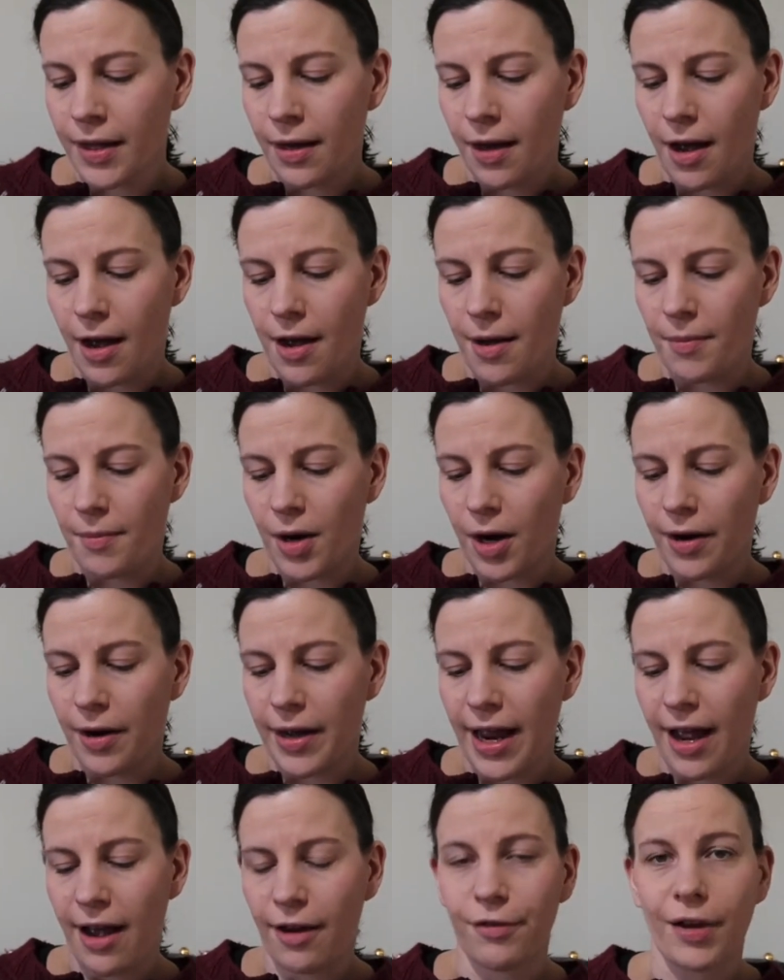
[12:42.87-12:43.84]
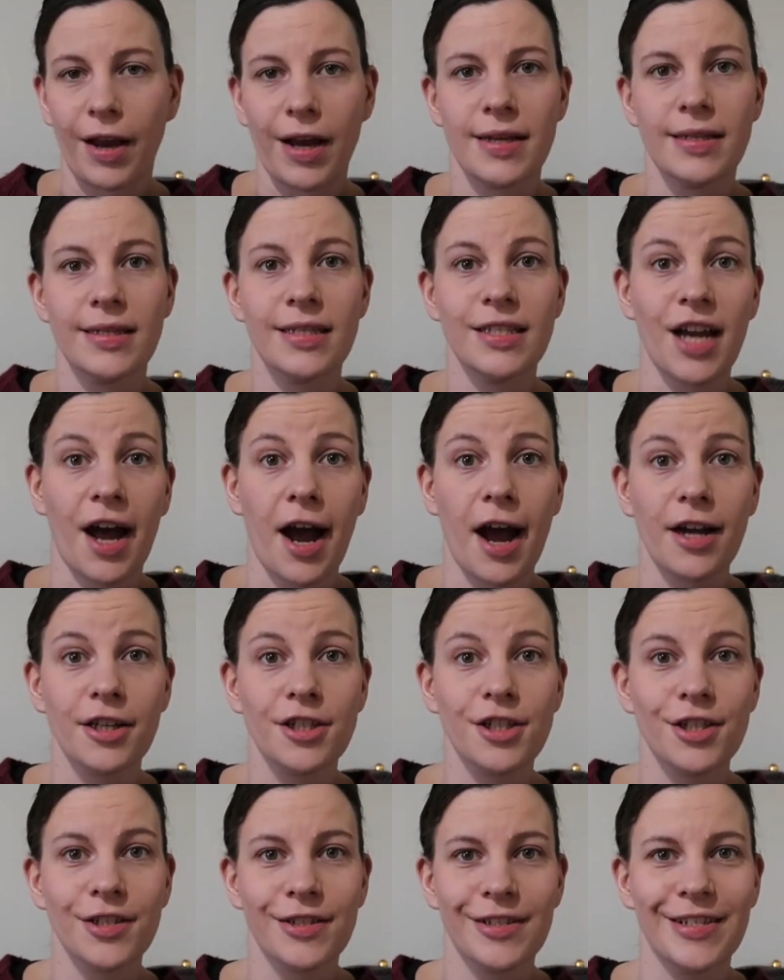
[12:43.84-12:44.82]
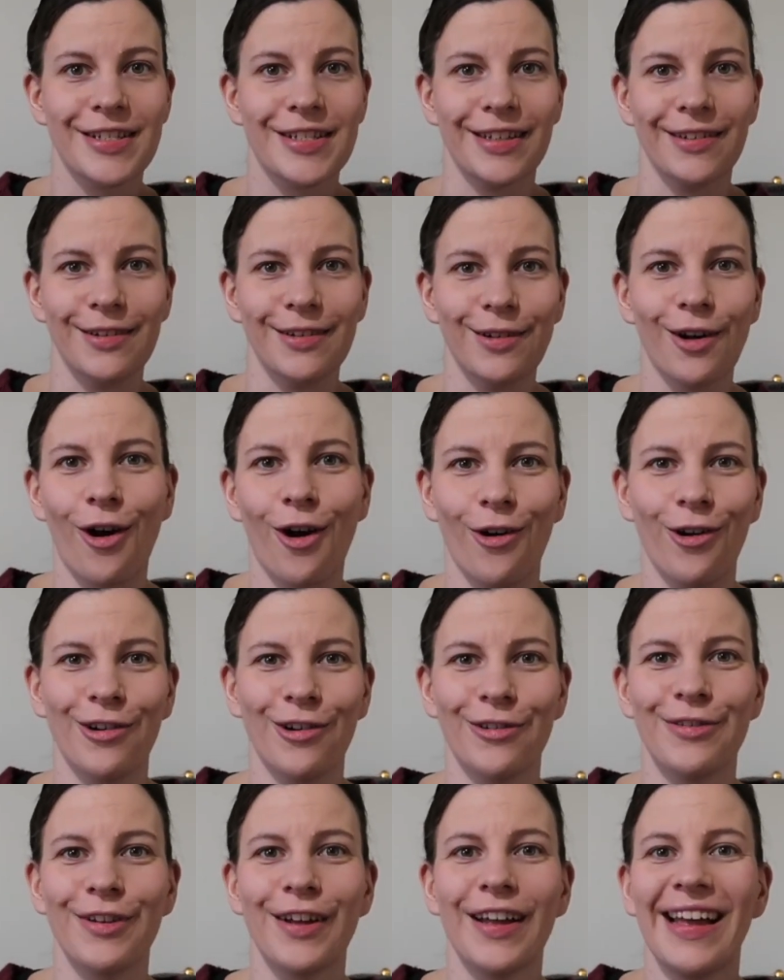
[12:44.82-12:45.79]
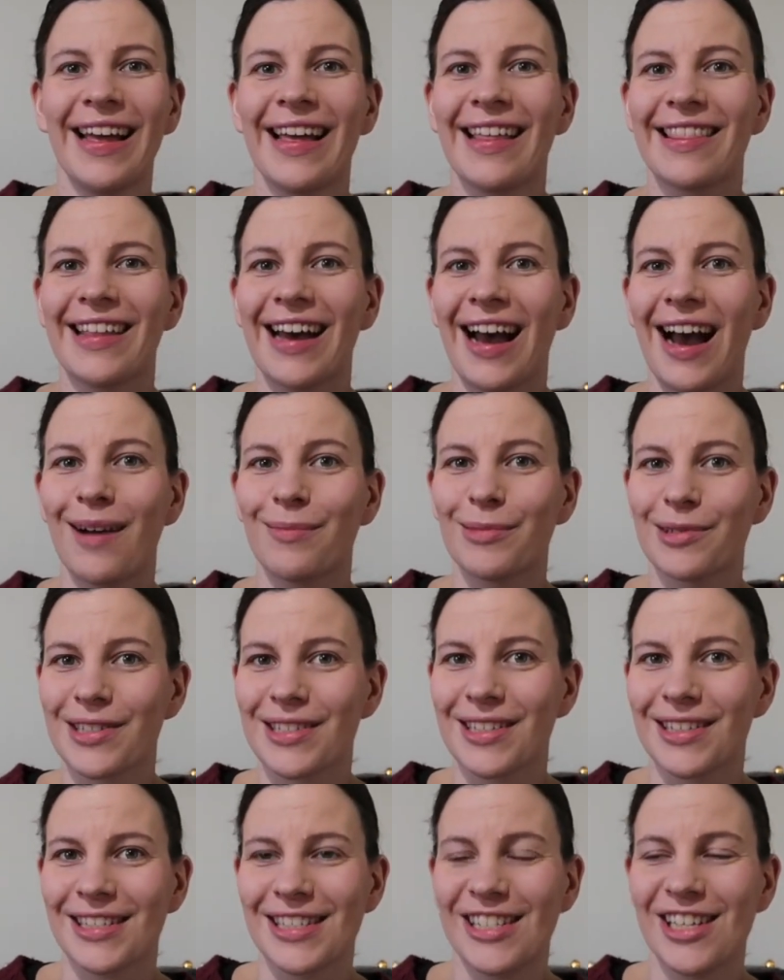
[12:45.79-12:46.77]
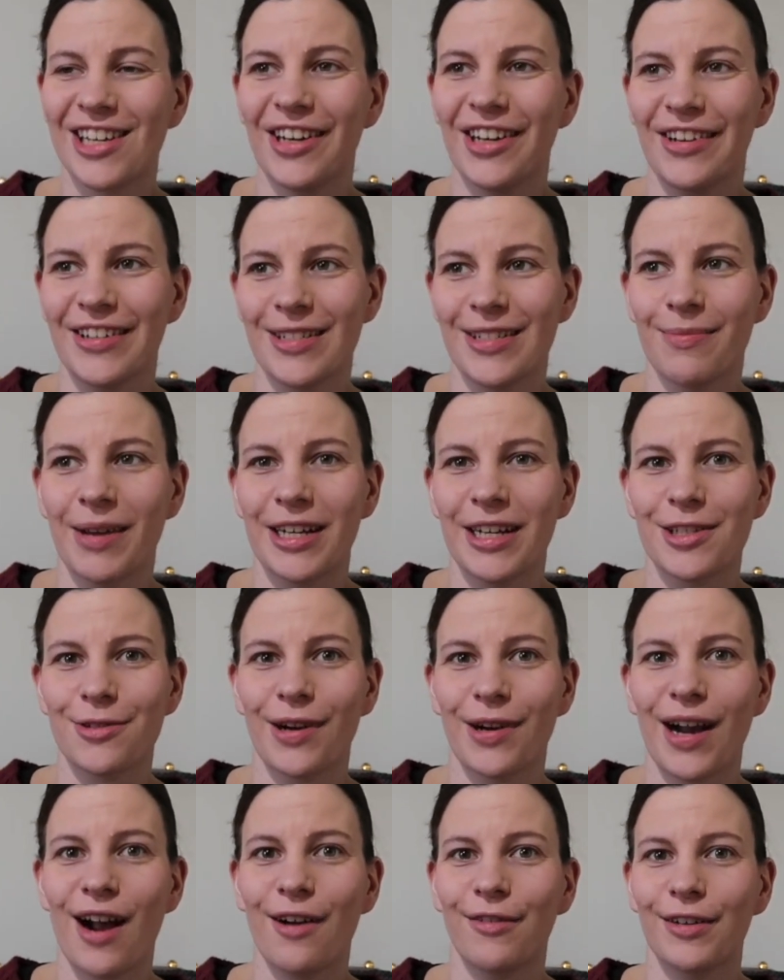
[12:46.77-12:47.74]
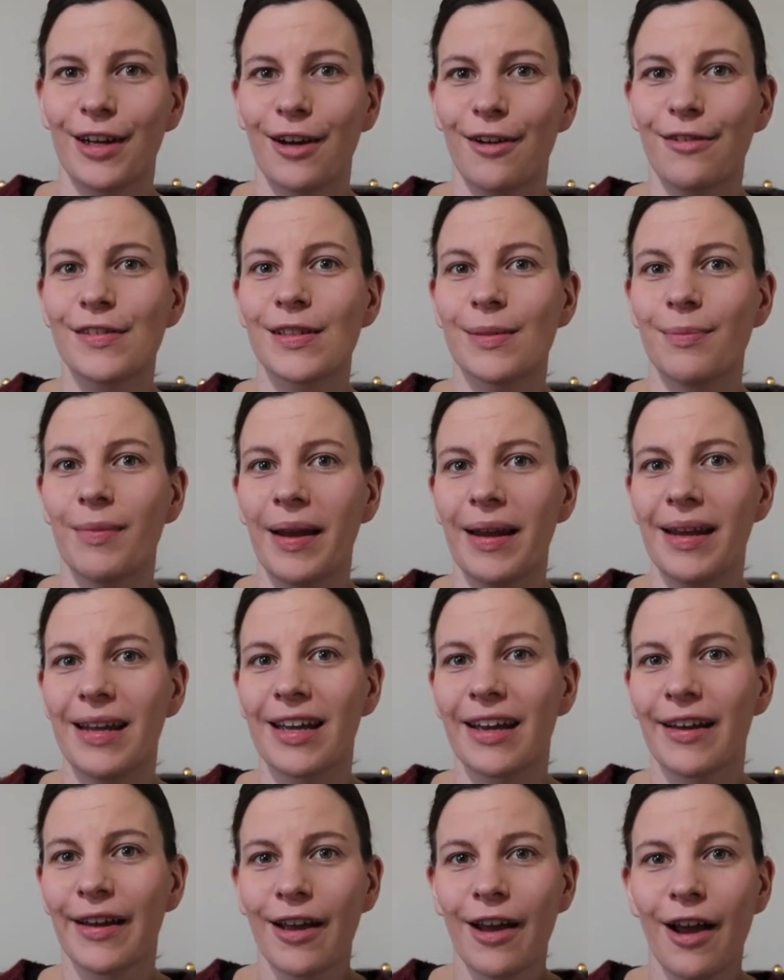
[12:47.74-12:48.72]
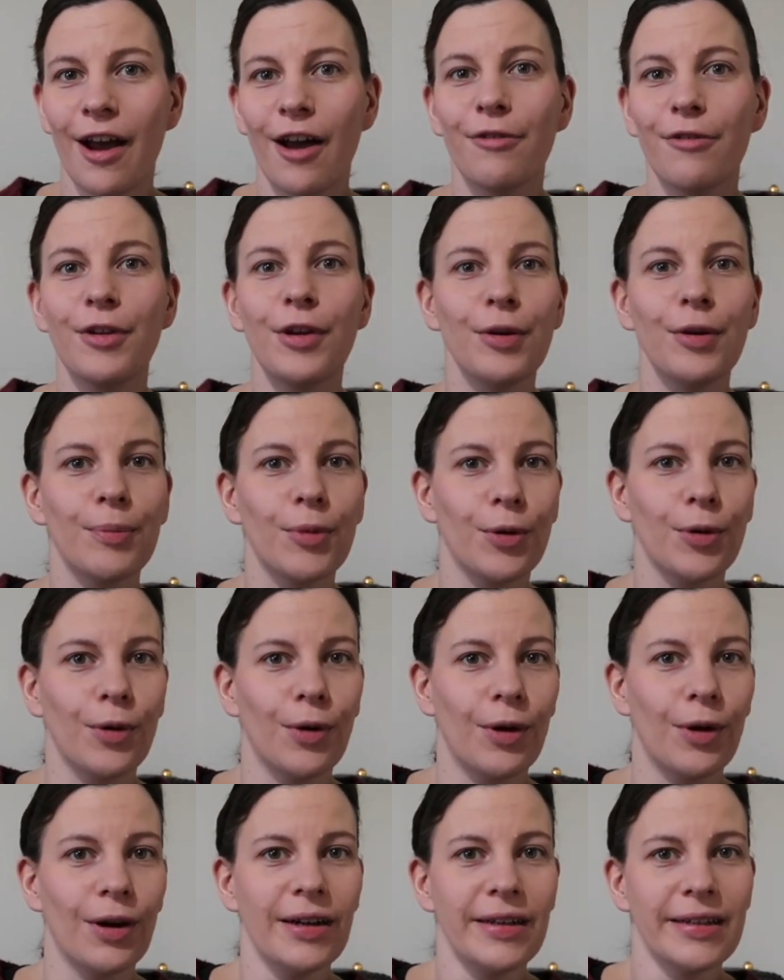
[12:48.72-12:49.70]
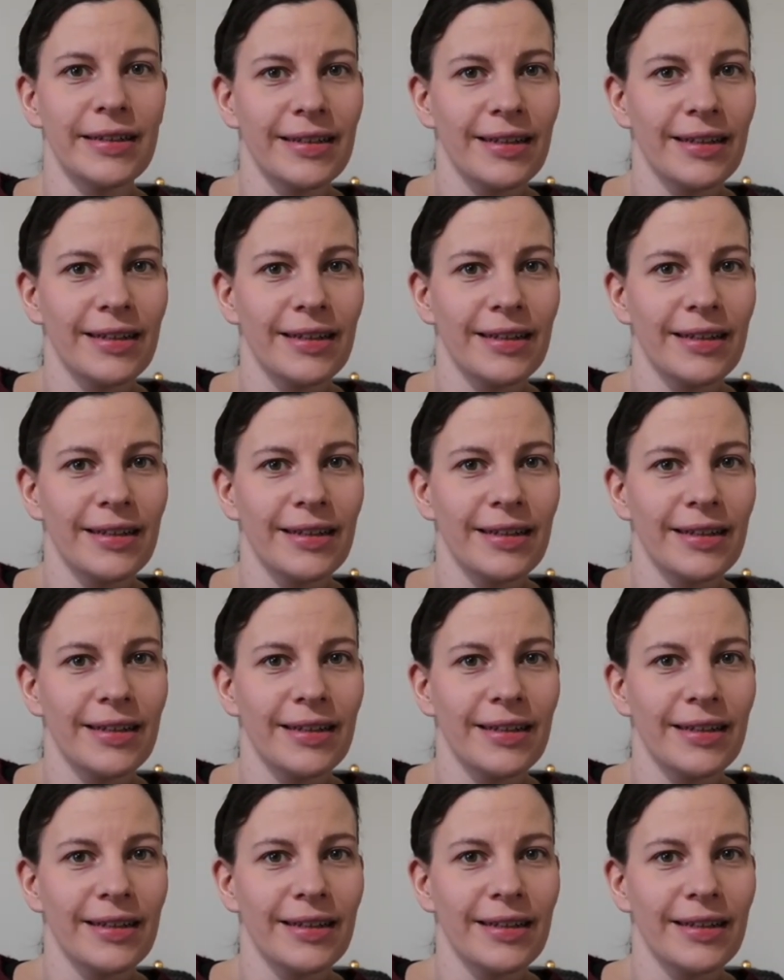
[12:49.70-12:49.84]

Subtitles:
I have a stash still of the Hamelton 2 to make sure I have enough to make a few more